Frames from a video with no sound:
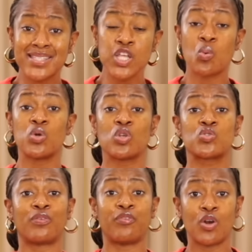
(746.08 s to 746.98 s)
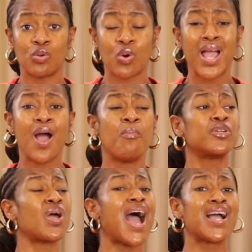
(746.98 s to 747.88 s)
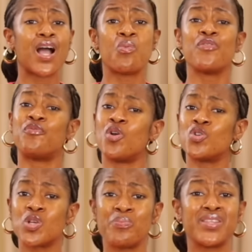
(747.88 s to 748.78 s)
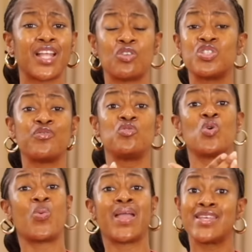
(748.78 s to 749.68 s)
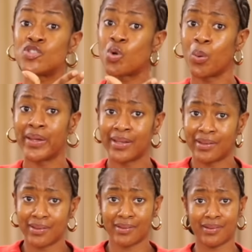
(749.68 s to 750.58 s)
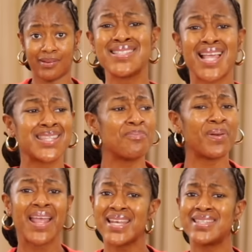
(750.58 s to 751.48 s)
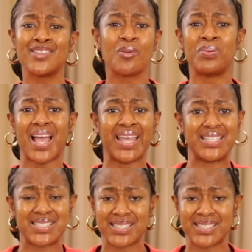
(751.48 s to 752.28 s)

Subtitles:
say you want us to follow. But how can we follow something that doesn't even know where he's going? It's like the blind leading the blind.